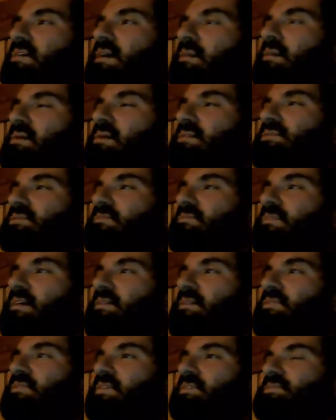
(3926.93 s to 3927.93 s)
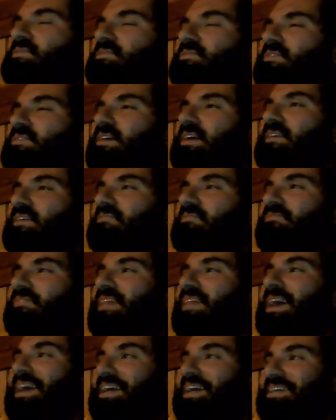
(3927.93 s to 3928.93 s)
eyebrows in 5 years and drinking out of
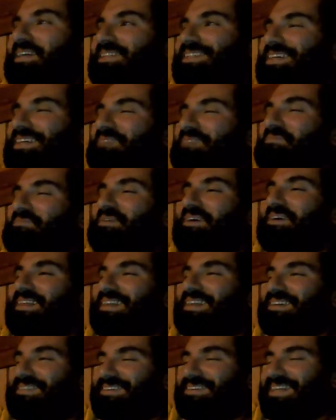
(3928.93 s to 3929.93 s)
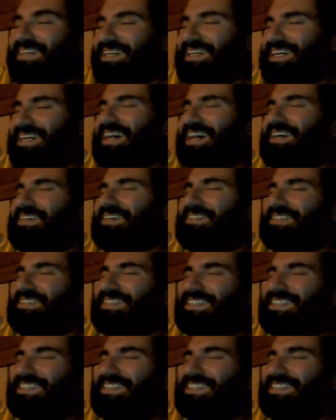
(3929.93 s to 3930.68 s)
flagons. I'm calling it right now.